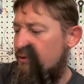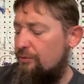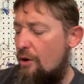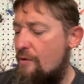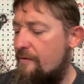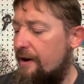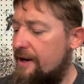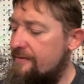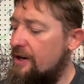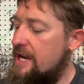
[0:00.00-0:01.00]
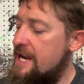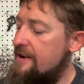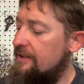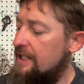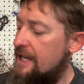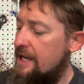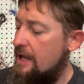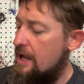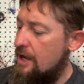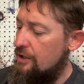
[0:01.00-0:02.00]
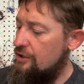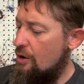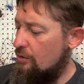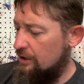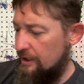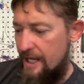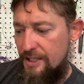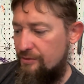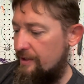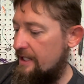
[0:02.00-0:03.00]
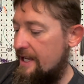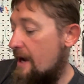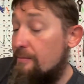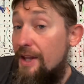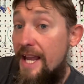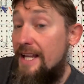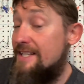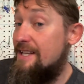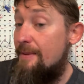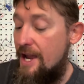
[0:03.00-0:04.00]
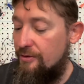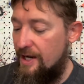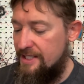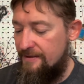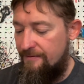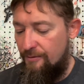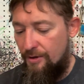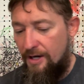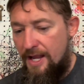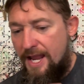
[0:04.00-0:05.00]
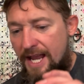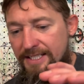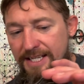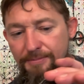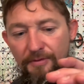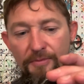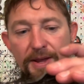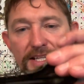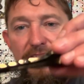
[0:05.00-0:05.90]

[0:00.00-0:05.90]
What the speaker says: throw very, very evenly. No clicks, really, and I'm playing it semi-aggressive for as deep of a bass.